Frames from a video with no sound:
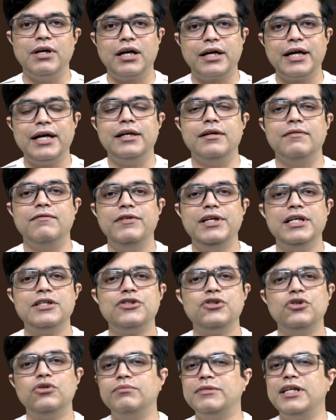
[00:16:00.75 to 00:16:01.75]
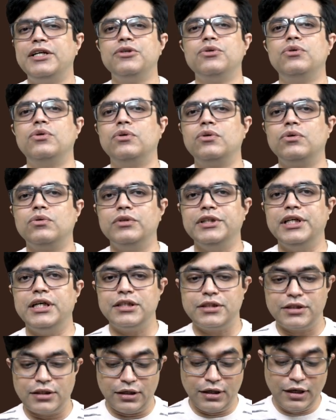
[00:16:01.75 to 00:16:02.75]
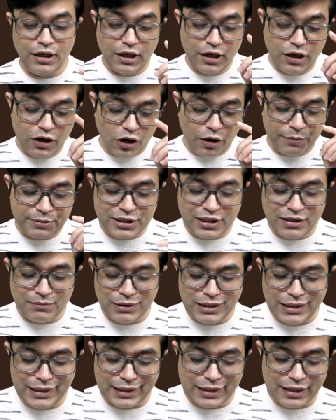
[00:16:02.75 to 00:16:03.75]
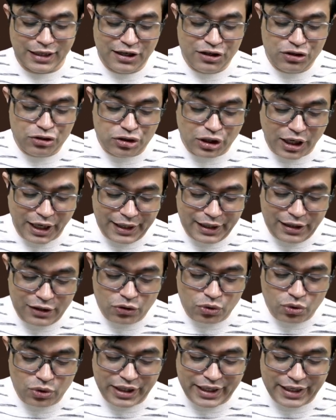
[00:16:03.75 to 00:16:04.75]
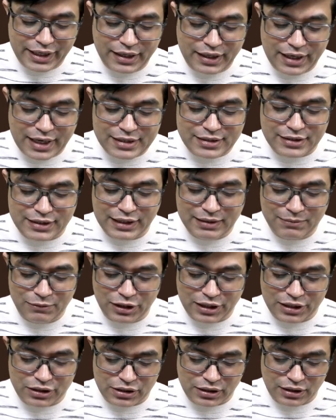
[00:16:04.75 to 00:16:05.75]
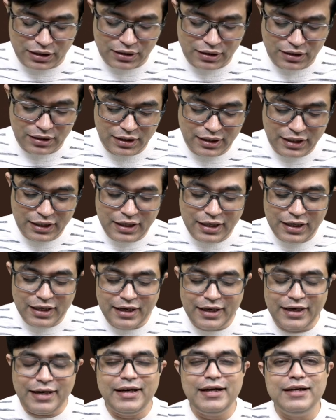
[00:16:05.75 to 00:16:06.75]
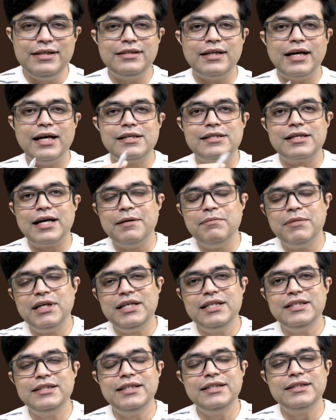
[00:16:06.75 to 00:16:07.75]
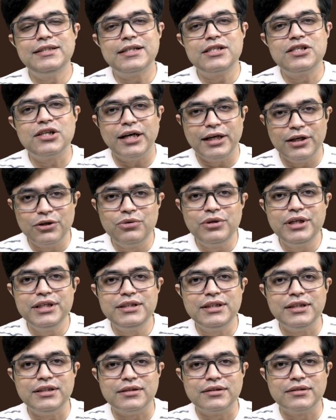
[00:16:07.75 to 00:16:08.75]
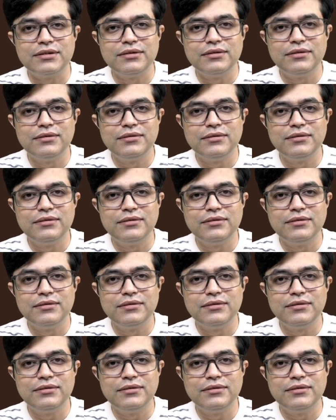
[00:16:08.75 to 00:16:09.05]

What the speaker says: Again, we assume that you don't know the answer. Option number D, childhood KRAS gene mutation. Is Alzheimer disease a childhood disease?